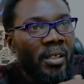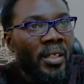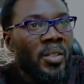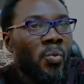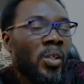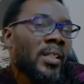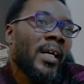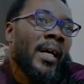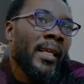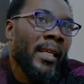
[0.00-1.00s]
is what
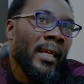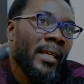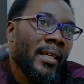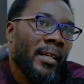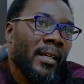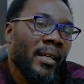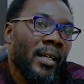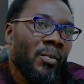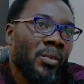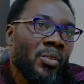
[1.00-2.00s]
I like.
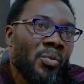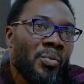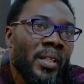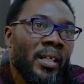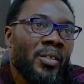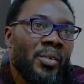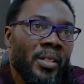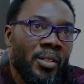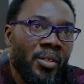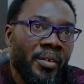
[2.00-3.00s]
I want to tell you a
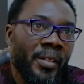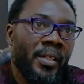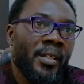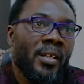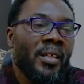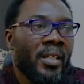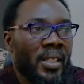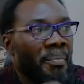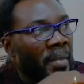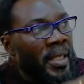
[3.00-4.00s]
story. There's
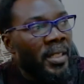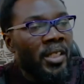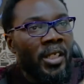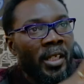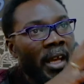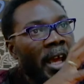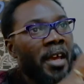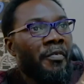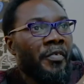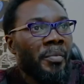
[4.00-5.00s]
a message in
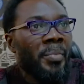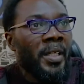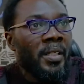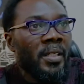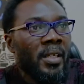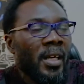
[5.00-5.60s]
every piece.